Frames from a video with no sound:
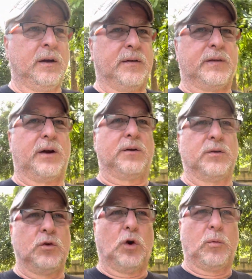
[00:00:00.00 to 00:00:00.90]
they're
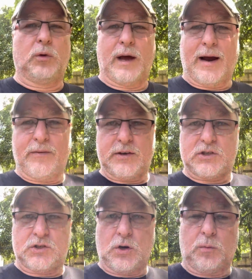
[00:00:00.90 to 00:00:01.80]
normal,
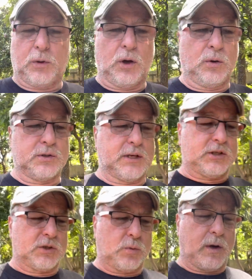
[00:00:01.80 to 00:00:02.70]
average Joe Blows that
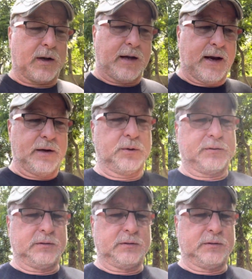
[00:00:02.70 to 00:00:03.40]
just want to kind of,